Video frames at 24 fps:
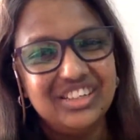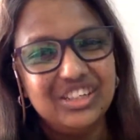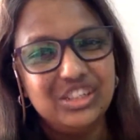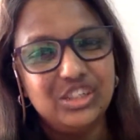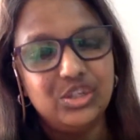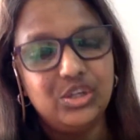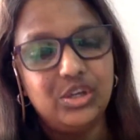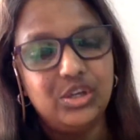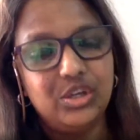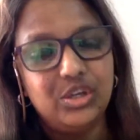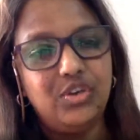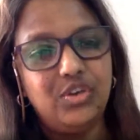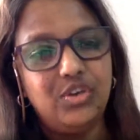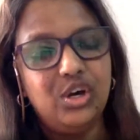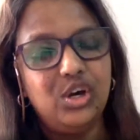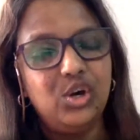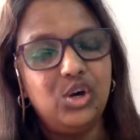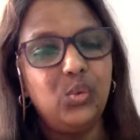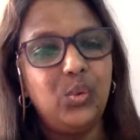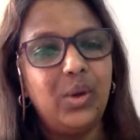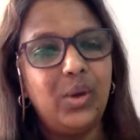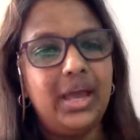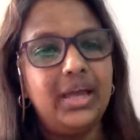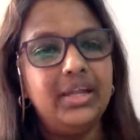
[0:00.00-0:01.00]
So if you're
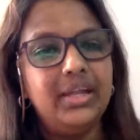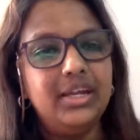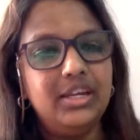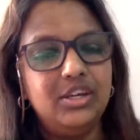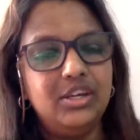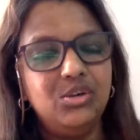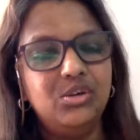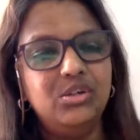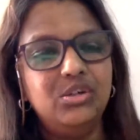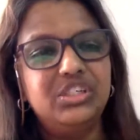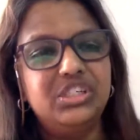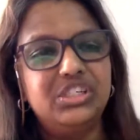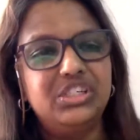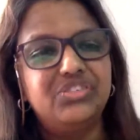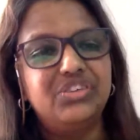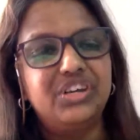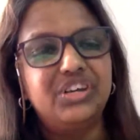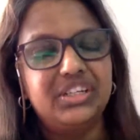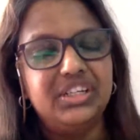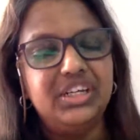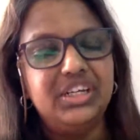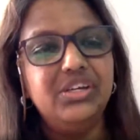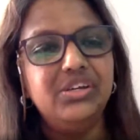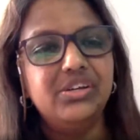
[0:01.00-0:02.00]
aware that you're
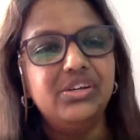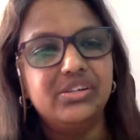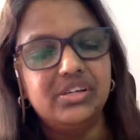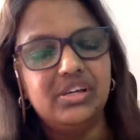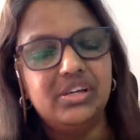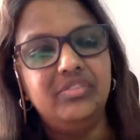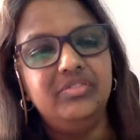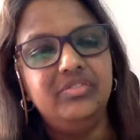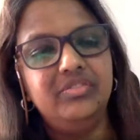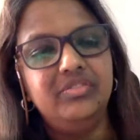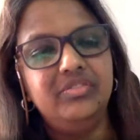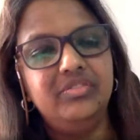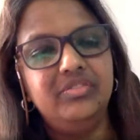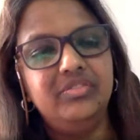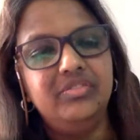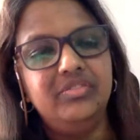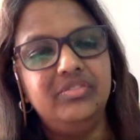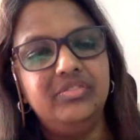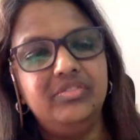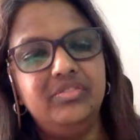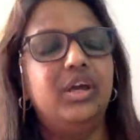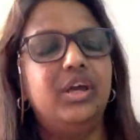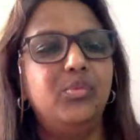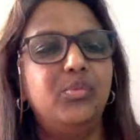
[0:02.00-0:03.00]
distracting yourself, you
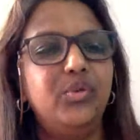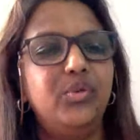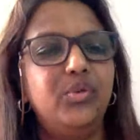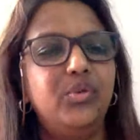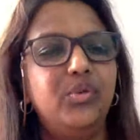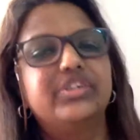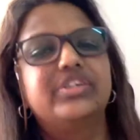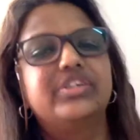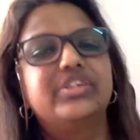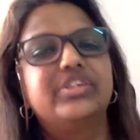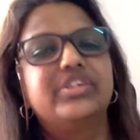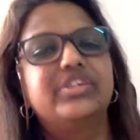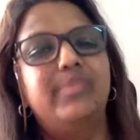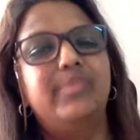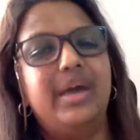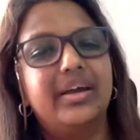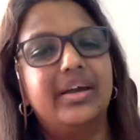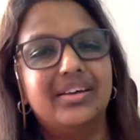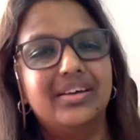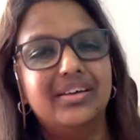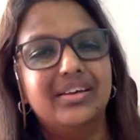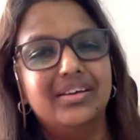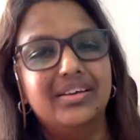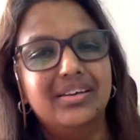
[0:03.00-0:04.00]
can pull yourself
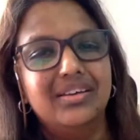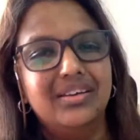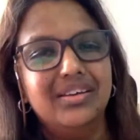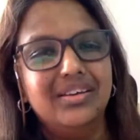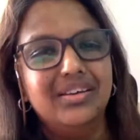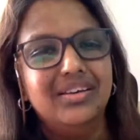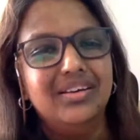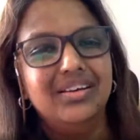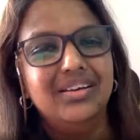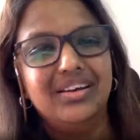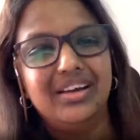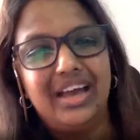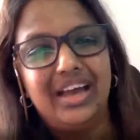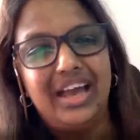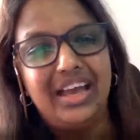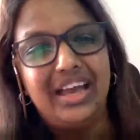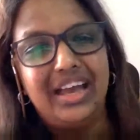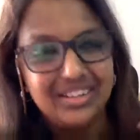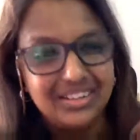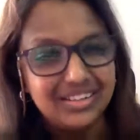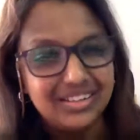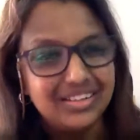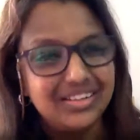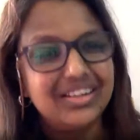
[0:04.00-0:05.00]
back
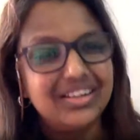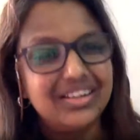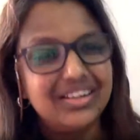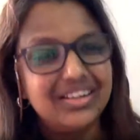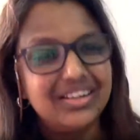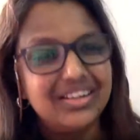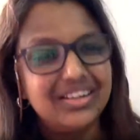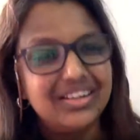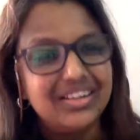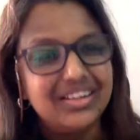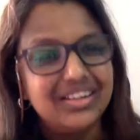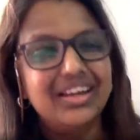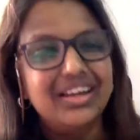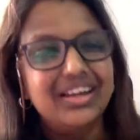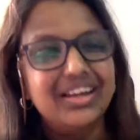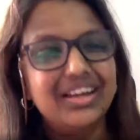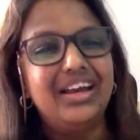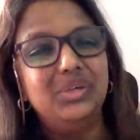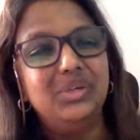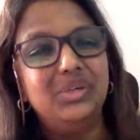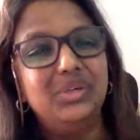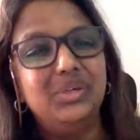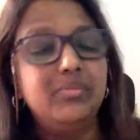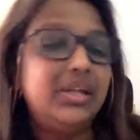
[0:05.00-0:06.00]
and
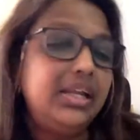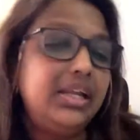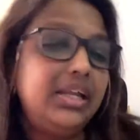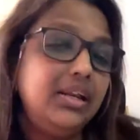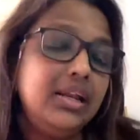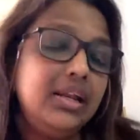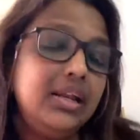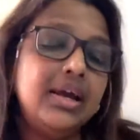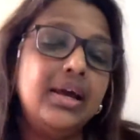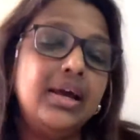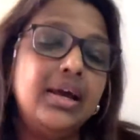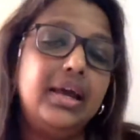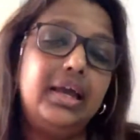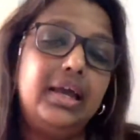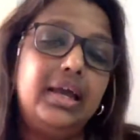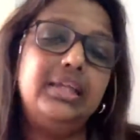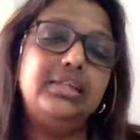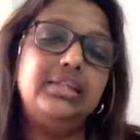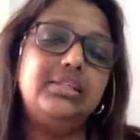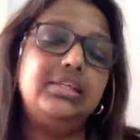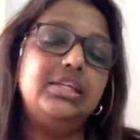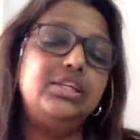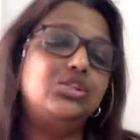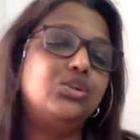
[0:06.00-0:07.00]
deal with it. But then
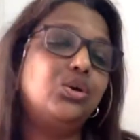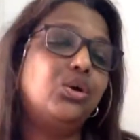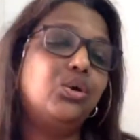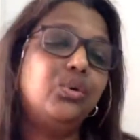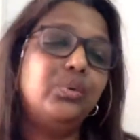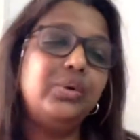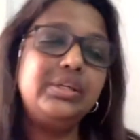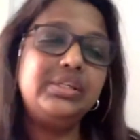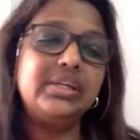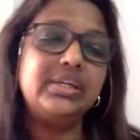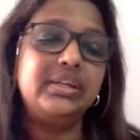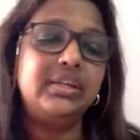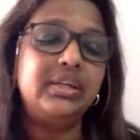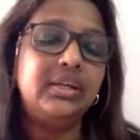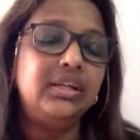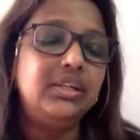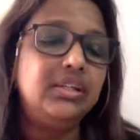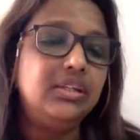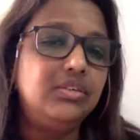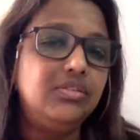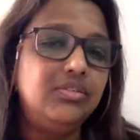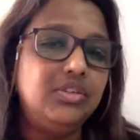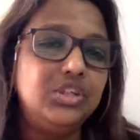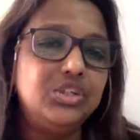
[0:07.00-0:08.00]
it's always an
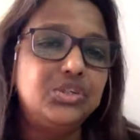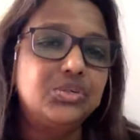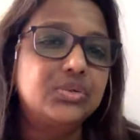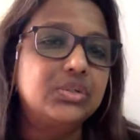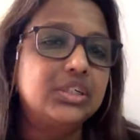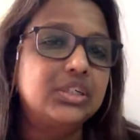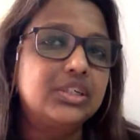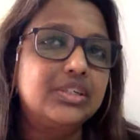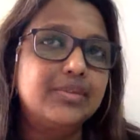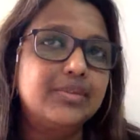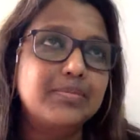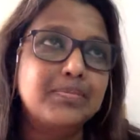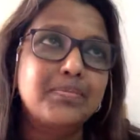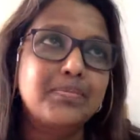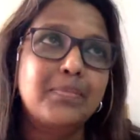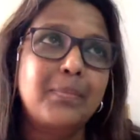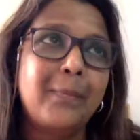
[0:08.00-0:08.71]
individual.